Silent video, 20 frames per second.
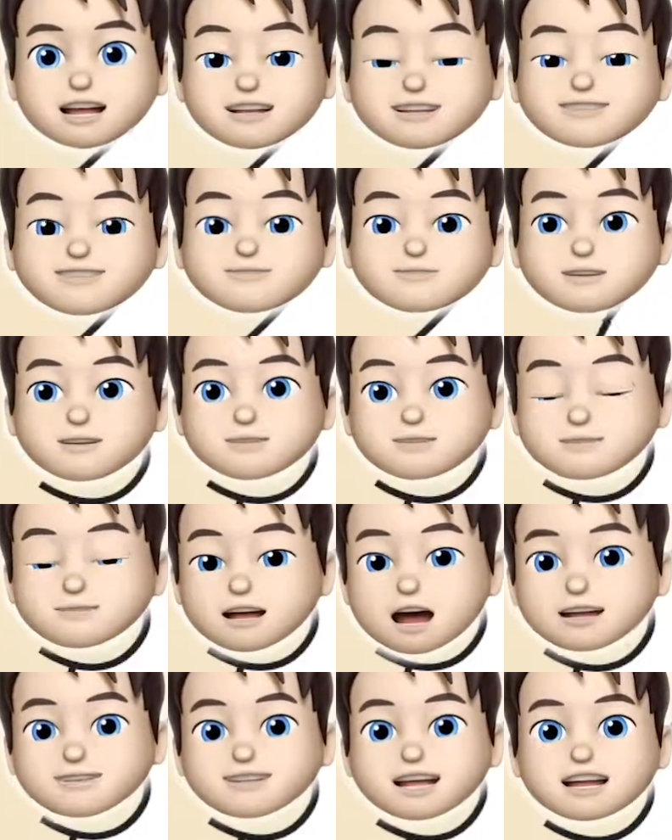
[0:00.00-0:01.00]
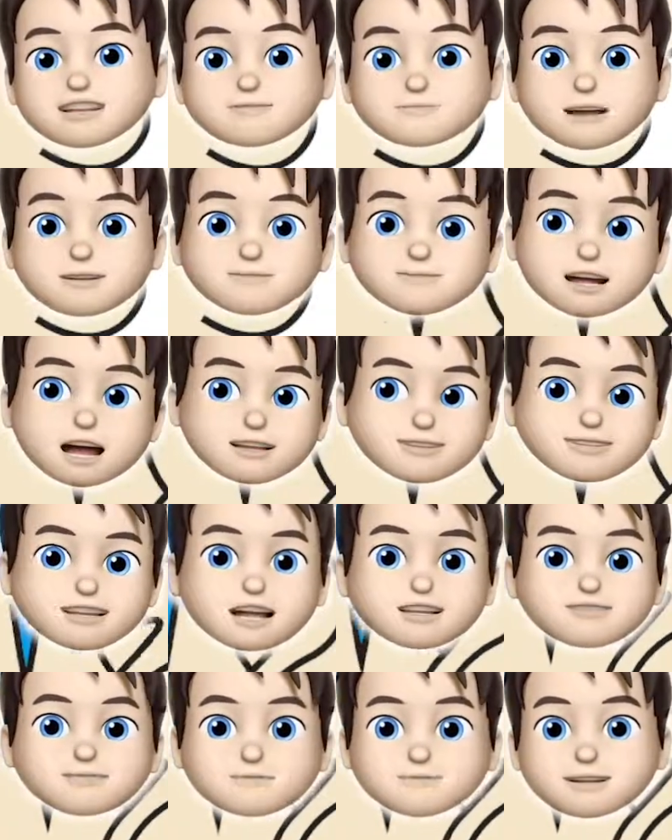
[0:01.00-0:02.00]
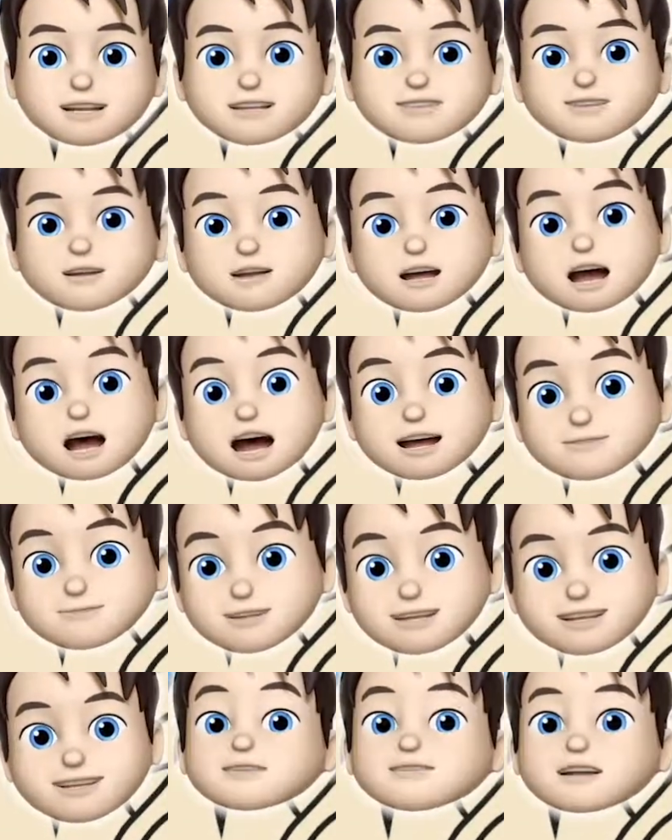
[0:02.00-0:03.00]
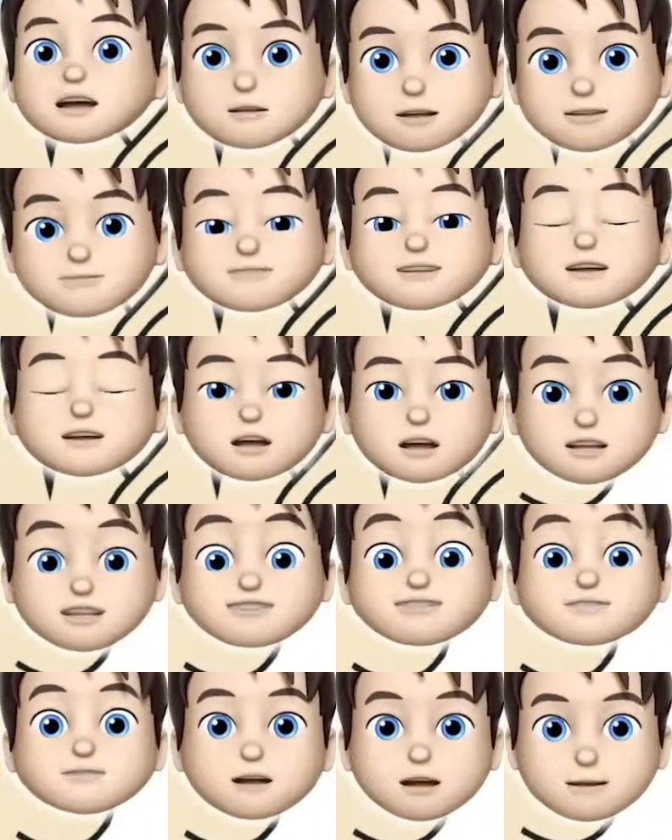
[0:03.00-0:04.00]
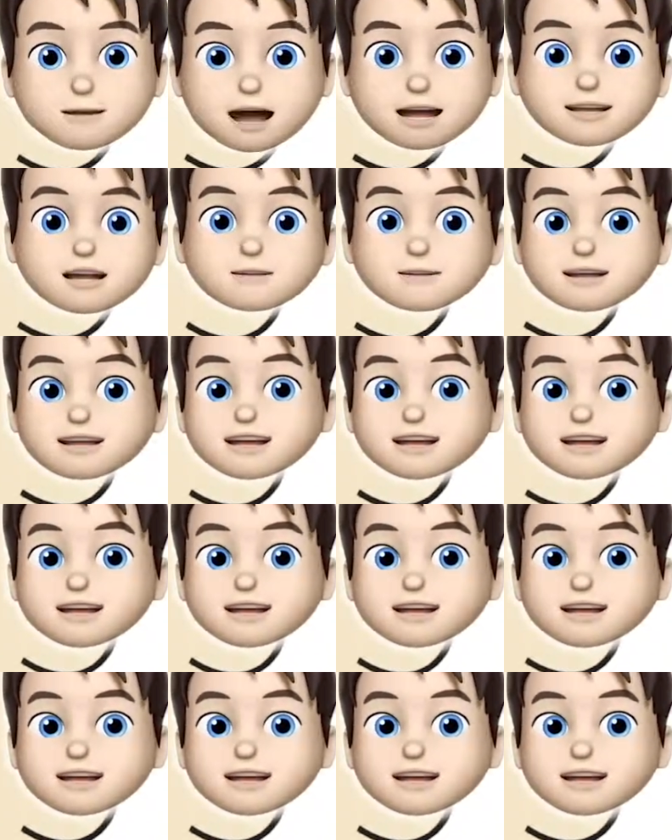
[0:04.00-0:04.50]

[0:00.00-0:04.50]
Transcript: into a 5000 by 5000 pixel canvas that we have a large format that can be